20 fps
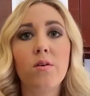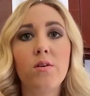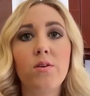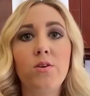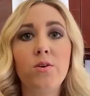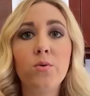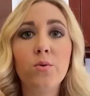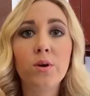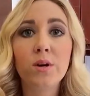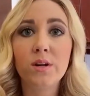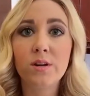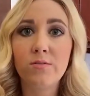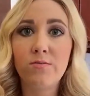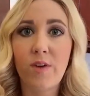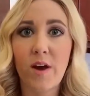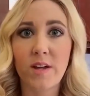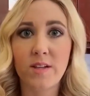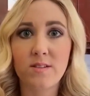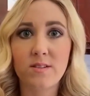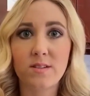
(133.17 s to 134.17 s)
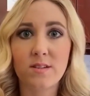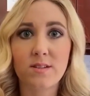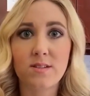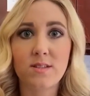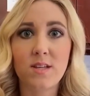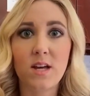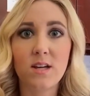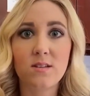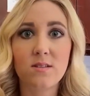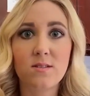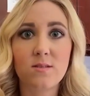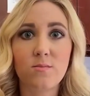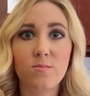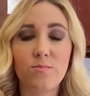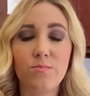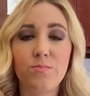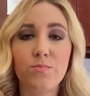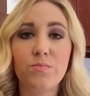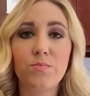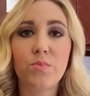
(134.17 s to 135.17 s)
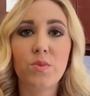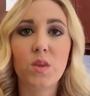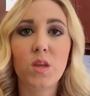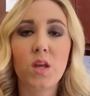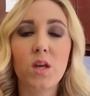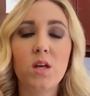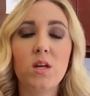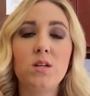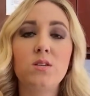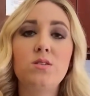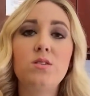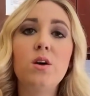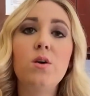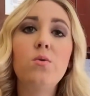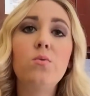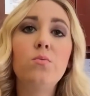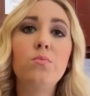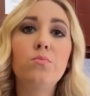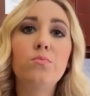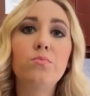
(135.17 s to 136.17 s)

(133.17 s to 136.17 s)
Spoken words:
you're gonna find success. So